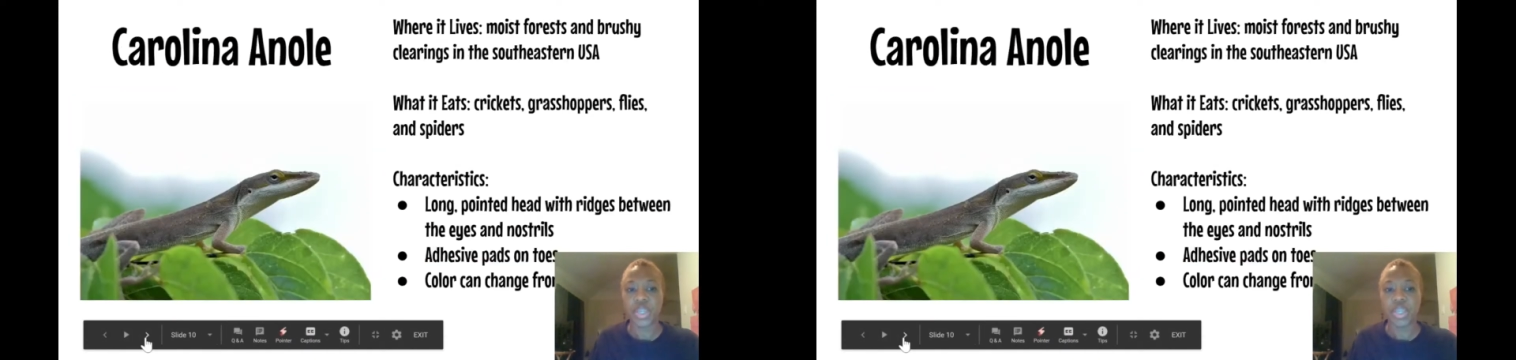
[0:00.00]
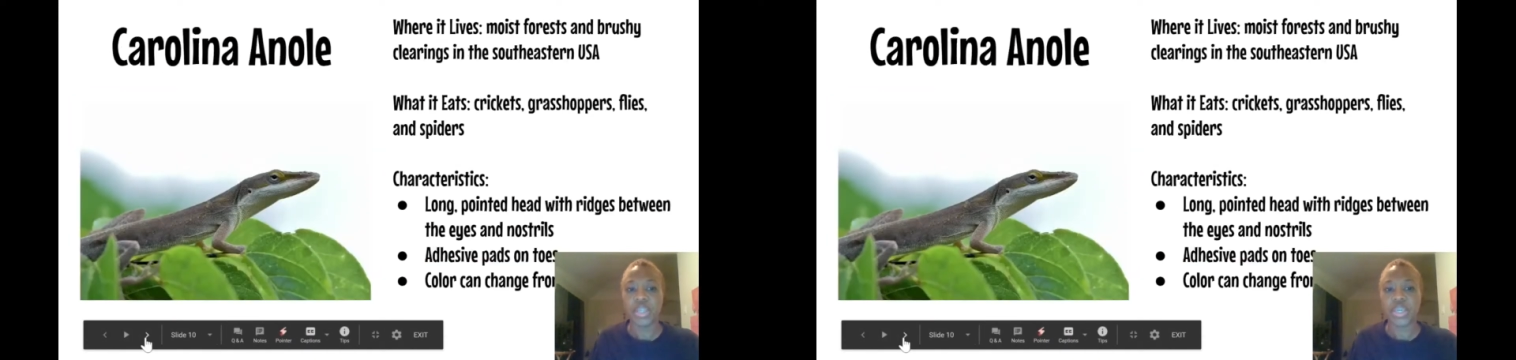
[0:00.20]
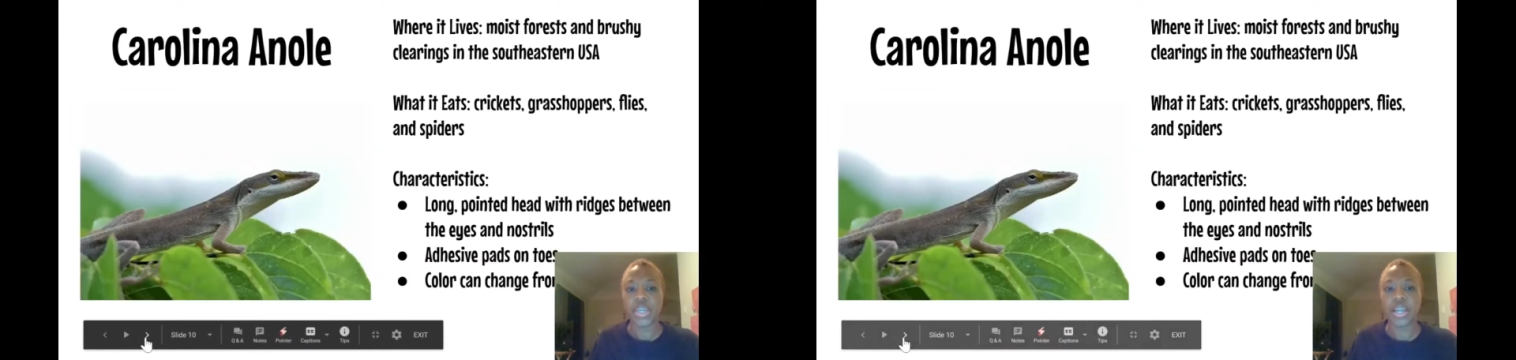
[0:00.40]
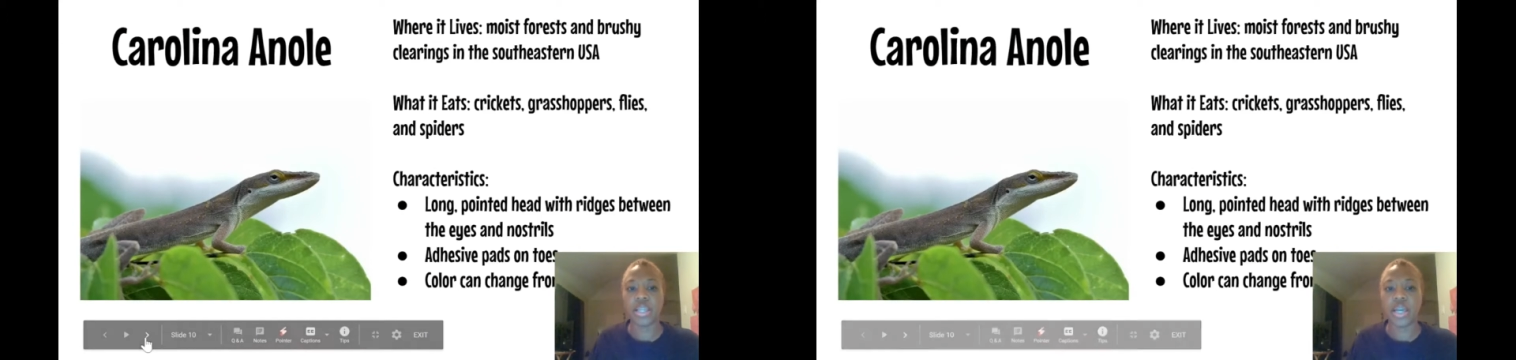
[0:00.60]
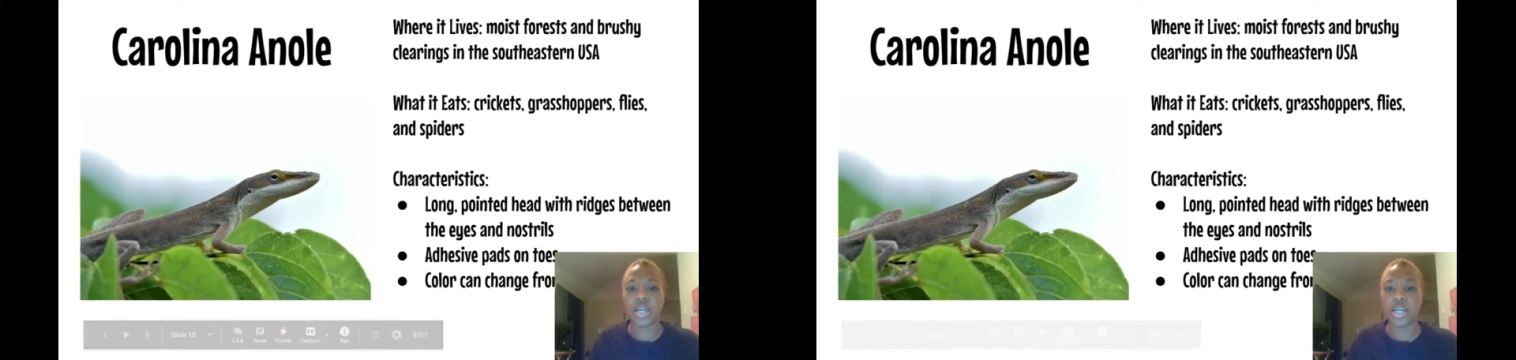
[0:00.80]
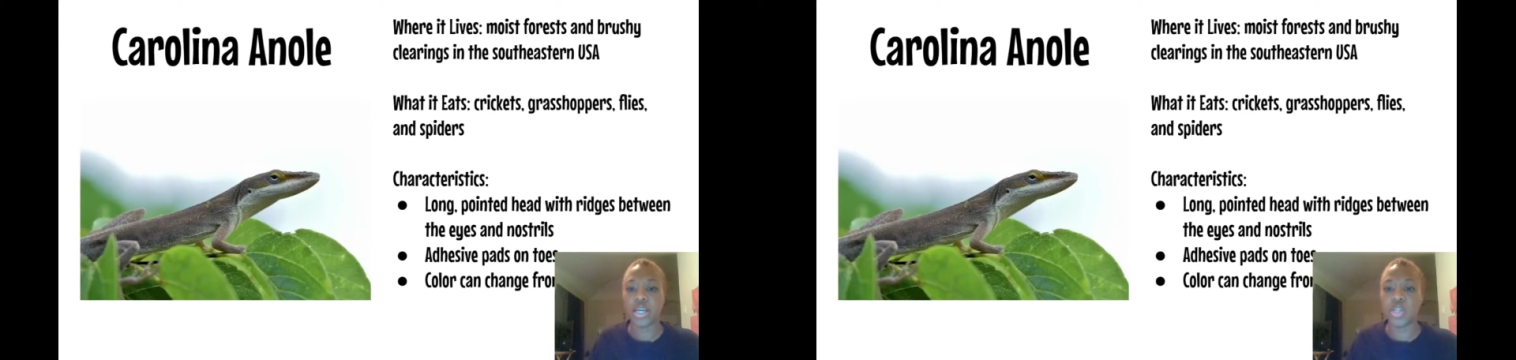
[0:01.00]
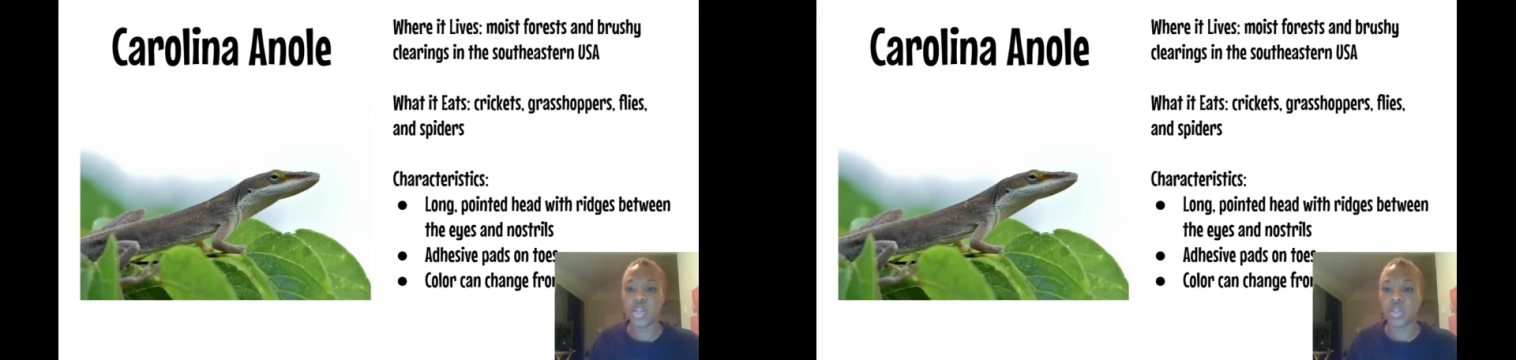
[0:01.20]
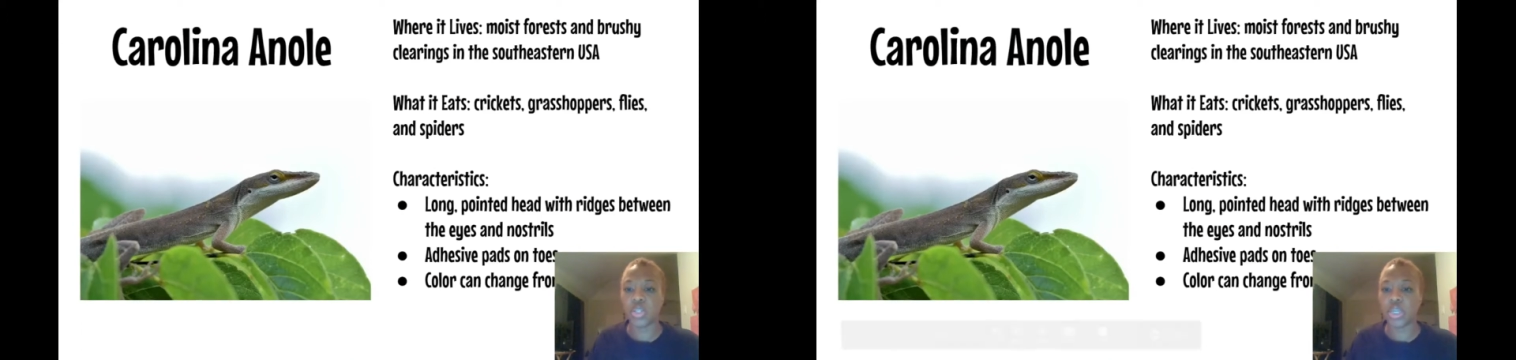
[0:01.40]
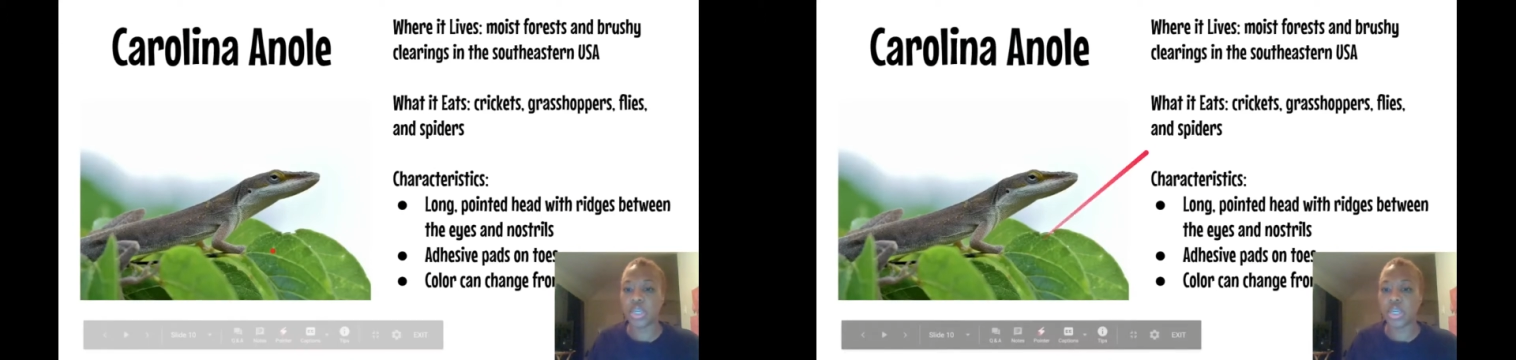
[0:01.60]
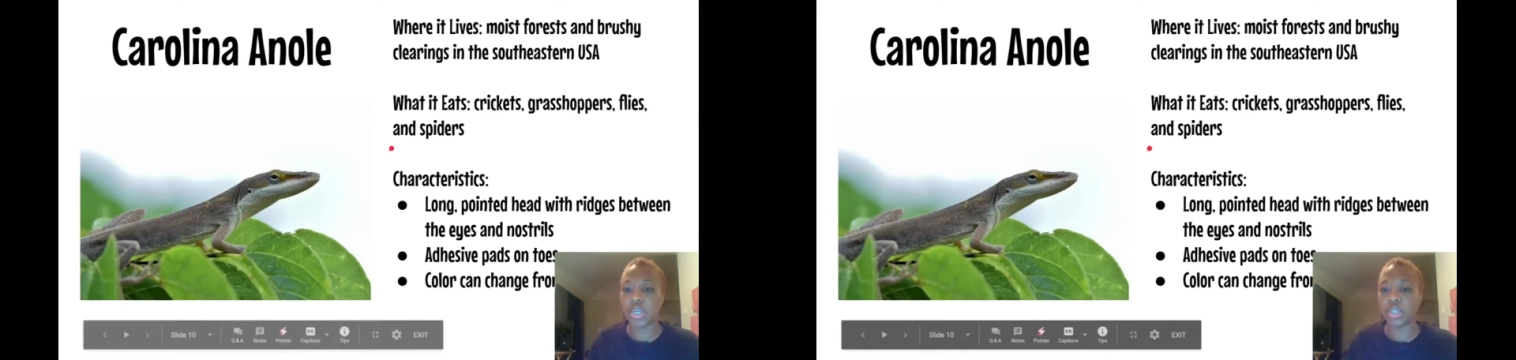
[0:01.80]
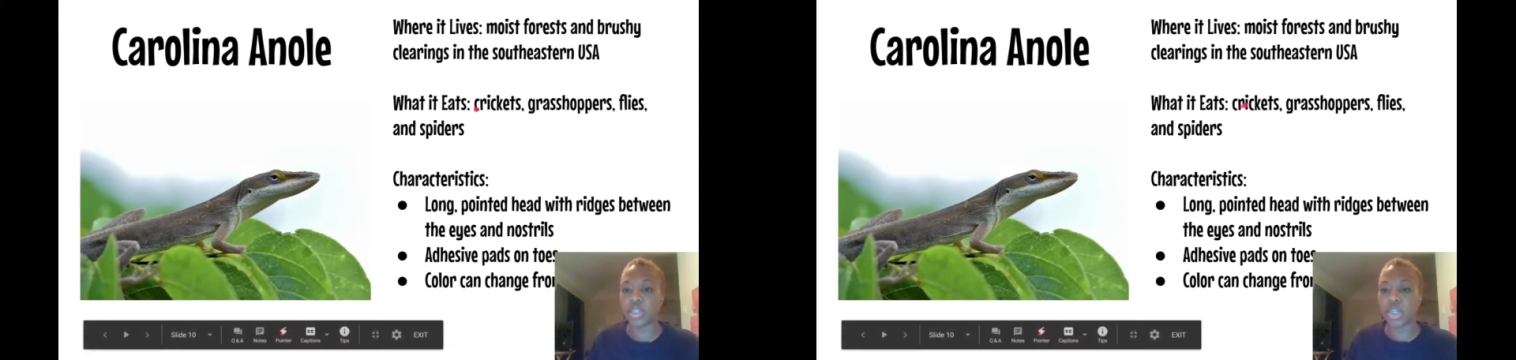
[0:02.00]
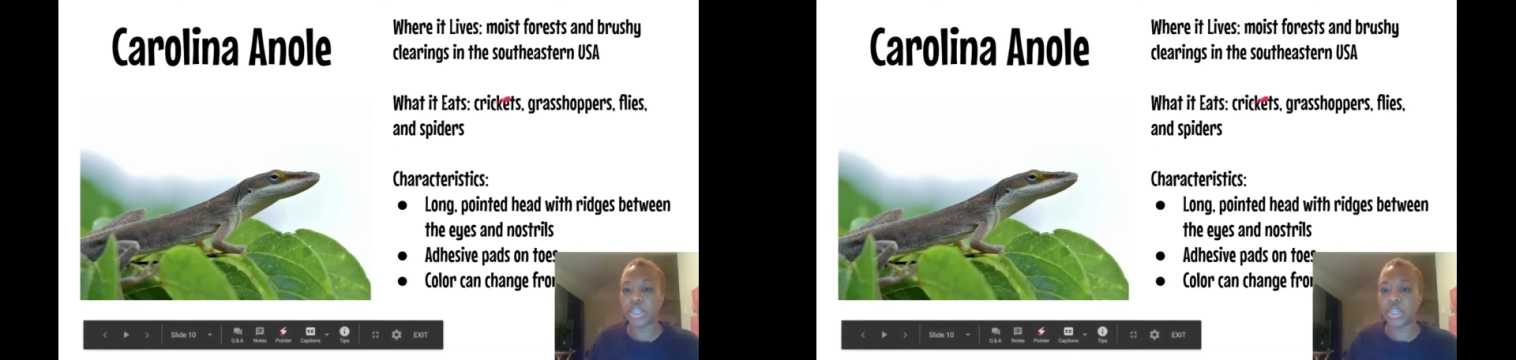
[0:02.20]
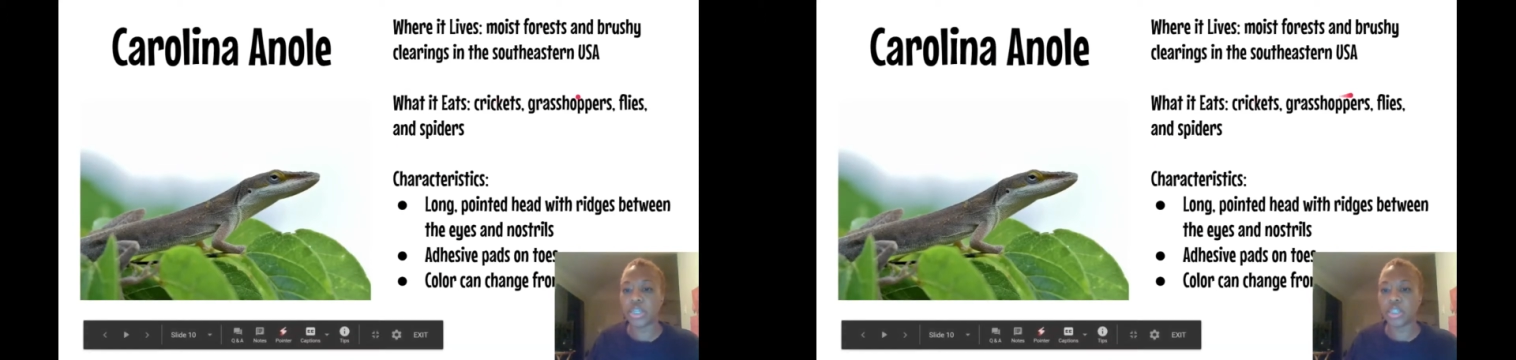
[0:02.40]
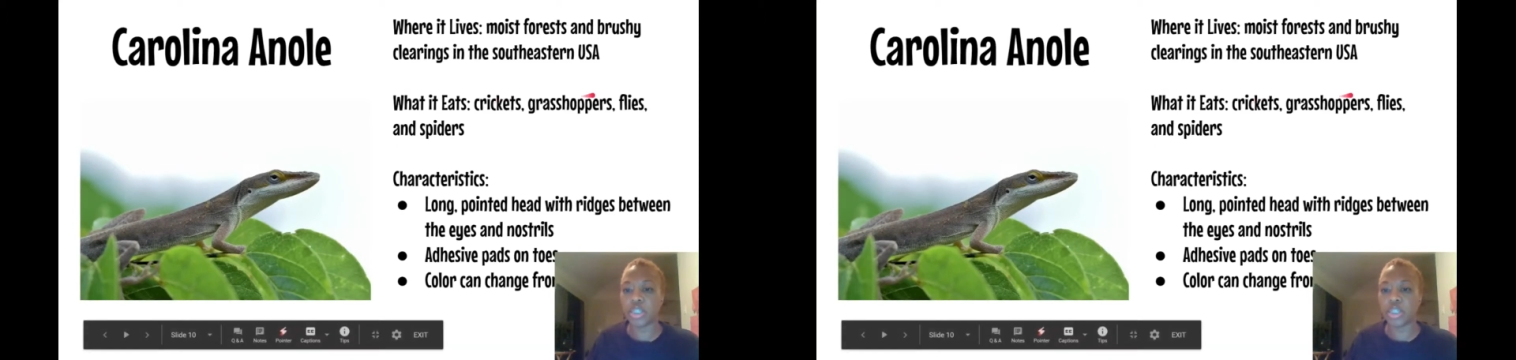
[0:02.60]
The Carolina anole eats crickets,